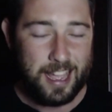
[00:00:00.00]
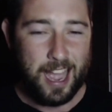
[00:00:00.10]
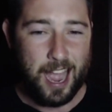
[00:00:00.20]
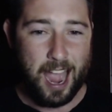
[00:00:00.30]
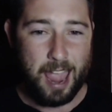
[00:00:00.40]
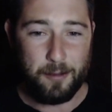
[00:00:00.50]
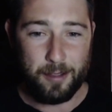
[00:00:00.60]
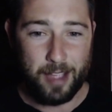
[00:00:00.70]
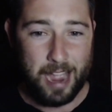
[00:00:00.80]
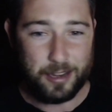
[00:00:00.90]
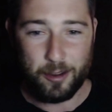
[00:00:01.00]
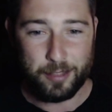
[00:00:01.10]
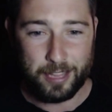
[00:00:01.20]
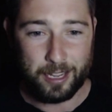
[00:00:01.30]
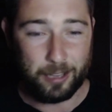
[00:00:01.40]
I don't
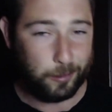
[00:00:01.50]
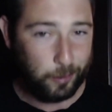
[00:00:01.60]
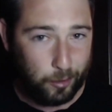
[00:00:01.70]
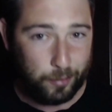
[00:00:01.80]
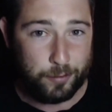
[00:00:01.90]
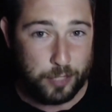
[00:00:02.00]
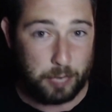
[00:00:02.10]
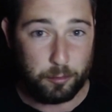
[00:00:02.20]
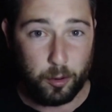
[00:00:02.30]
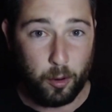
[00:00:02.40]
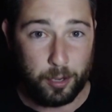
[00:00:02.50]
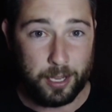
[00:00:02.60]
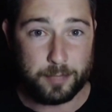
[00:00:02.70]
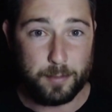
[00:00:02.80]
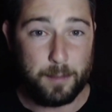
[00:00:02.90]
think a lot of general
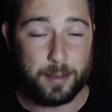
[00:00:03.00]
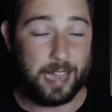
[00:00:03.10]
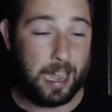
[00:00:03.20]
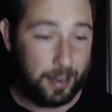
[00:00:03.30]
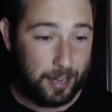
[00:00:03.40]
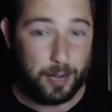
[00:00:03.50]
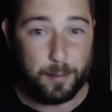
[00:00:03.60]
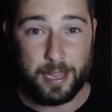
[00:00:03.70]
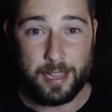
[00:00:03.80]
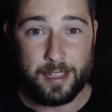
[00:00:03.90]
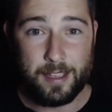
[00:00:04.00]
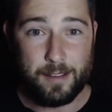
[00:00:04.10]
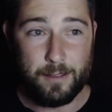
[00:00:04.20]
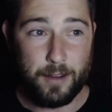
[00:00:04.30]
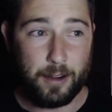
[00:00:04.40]
audience members are going to be
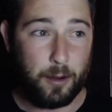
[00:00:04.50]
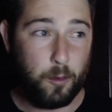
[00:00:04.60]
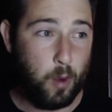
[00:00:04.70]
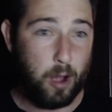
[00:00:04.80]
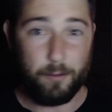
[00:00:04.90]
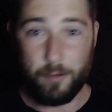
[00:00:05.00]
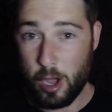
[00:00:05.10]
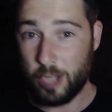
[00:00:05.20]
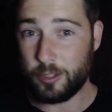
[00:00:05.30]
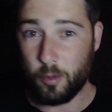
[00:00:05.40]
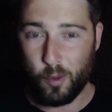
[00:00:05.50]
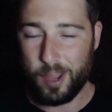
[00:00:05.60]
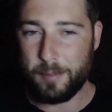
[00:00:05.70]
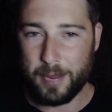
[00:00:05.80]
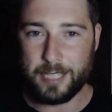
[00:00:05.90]
very well versed
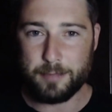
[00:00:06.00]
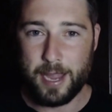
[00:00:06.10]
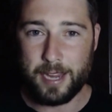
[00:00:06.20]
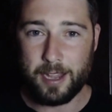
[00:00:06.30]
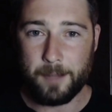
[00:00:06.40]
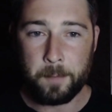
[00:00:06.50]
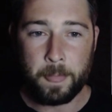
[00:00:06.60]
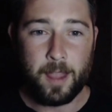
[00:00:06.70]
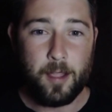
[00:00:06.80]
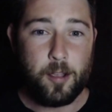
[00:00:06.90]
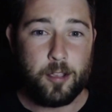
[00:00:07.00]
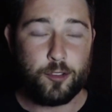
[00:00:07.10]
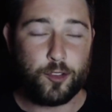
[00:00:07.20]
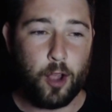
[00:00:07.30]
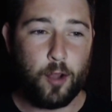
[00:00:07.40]
with Peacemaker.
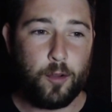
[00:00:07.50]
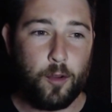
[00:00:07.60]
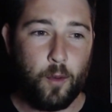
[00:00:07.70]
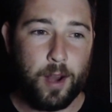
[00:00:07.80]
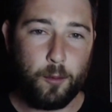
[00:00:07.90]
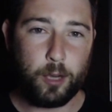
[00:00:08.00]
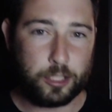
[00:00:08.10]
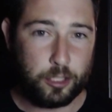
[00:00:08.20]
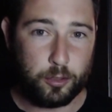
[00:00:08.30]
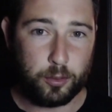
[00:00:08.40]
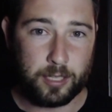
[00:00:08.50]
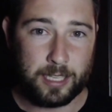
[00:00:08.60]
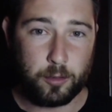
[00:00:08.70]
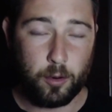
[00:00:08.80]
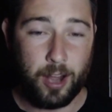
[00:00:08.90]
So when I watched The Suicide
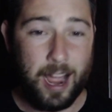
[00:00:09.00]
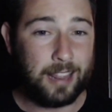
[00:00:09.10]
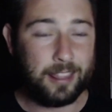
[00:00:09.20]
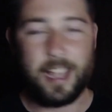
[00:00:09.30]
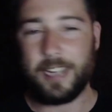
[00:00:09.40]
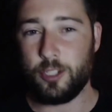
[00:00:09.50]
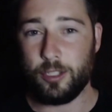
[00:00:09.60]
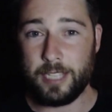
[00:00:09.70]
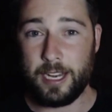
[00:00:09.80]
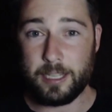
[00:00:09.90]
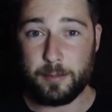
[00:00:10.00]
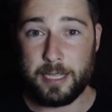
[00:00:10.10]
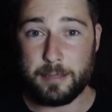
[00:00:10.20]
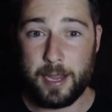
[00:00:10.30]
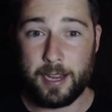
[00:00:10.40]
Squad, I liked John Cena as
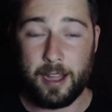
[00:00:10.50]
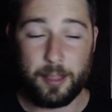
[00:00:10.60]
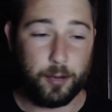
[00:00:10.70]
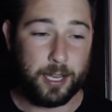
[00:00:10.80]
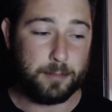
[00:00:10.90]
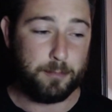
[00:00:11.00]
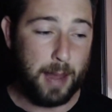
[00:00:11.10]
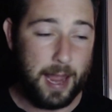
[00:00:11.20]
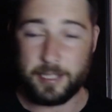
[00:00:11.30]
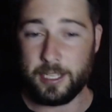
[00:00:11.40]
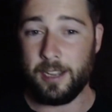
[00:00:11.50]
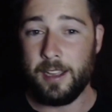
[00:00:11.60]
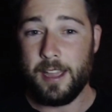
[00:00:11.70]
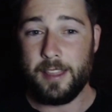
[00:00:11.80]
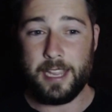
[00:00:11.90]
Peacemaker. I thought his banter,
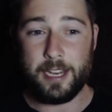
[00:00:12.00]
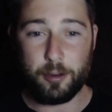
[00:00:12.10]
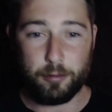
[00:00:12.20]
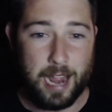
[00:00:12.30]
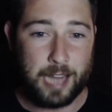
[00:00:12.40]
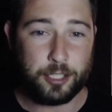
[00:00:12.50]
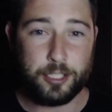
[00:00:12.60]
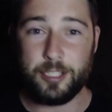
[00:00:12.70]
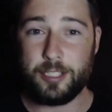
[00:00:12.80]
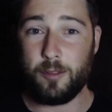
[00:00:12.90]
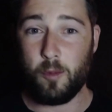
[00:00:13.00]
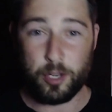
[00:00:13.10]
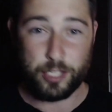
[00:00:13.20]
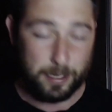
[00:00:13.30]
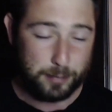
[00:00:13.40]
the interactions, what
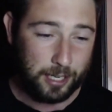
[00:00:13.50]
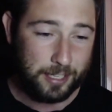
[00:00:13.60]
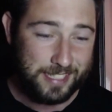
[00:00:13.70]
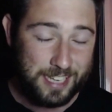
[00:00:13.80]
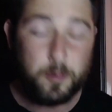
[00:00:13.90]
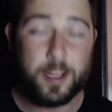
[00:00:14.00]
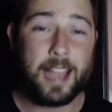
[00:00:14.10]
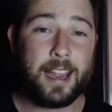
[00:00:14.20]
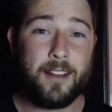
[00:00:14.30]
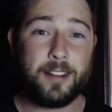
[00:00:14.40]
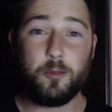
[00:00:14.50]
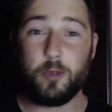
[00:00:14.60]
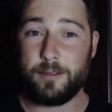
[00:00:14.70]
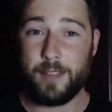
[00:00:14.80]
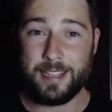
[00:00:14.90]
James Gunn did with that character
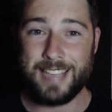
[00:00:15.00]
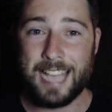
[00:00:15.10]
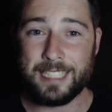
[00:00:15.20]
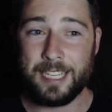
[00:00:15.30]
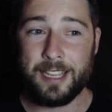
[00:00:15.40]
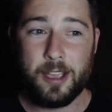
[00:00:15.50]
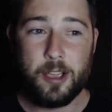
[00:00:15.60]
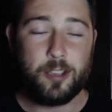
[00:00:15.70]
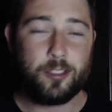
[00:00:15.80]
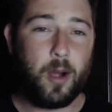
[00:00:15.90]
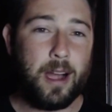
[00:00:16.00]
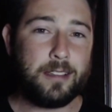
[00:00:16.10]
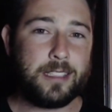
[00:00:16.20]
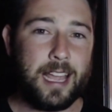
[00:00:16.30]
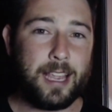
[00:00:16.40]
was fantastic. So I
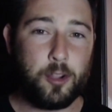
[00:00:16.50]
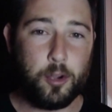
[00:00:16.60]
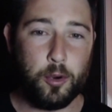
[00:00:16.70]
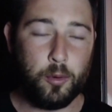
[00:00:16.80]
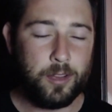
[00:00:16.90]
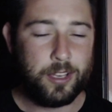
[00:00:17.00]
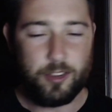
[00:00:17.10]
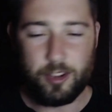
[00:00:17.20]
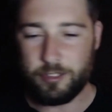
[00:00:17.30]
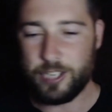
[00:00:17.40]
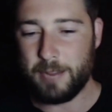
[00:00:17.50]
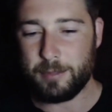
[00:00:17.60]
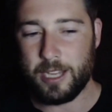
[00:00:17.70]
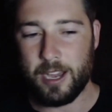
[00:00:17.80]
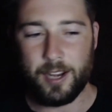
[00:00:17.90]
was like, cool, you got James
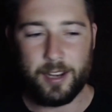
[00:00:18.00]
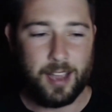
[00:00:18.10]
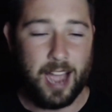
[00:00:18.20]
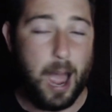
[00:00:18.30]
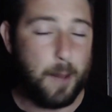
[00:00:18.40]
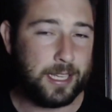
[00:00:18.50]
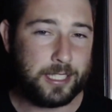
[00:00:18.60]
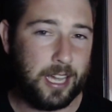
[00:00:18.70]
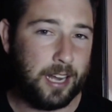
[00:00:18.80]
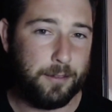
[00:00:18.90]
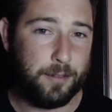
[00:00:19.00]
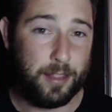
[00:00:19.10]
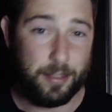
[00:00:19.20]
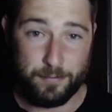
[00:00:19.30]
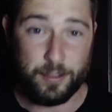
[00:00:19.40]
Gunn. I'm excited
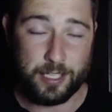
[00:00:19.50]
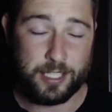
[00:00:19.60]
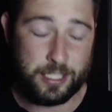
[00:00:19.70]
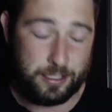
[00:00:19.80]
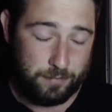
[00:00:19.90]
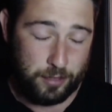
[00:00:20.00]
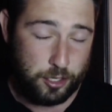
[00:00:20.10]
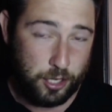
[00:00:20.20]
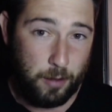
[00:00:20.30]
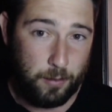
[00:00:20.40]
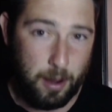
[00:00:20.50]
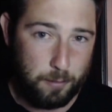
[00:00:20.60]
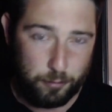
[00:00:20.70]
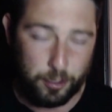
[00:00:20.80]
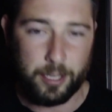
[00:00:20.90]
for the show.
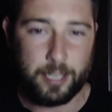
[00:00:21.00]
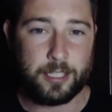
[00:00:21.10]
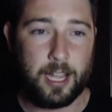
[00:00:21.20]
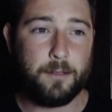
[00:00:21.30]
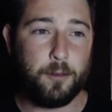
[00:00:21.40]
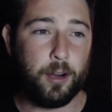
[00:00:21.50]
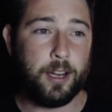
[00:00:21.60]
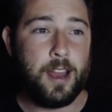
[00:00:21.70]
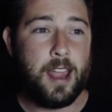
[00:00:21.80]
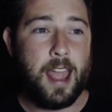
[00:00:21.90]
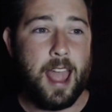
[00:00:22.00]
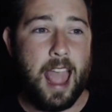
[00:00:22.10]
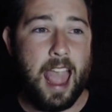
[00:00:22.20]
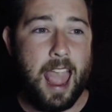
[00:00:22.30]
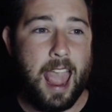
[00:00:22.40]
I'm really excited for it.
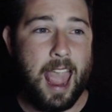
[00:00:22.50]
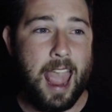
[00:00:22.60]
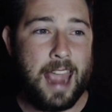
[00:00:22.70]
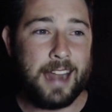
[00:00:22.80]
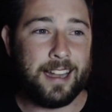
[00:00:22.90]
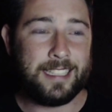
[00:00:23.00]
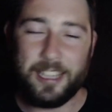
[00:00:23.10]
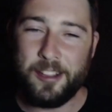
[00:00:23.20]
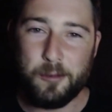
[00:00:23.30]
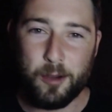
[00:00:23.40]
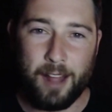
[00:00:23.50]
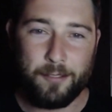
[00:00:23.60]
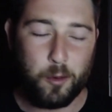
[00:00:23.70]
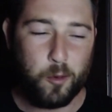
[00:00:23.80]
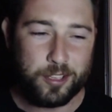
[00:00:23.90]
And I tell you what,
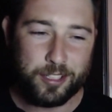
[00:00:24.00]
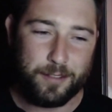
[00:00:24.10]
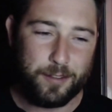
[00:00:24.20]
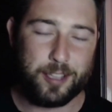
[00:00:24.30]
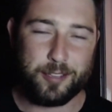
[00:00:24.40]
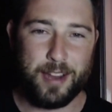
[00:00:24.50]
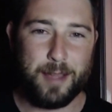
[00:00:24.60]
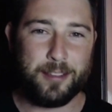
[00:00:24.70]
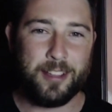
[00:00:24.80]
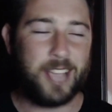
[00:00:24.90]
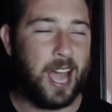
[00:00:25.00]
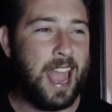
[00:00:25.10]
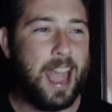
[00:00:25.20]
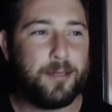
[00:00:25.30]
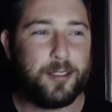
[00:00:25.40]
after watching the first three episodes, I
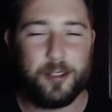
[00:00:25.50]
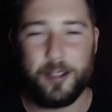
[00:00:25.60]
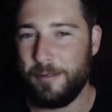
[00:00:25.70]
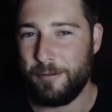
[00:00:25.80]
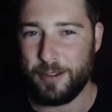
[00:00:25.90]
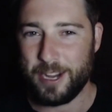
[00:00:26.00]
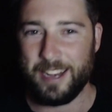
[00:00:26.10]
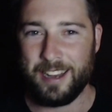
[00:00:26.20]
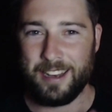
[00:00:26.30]
absolutely freaking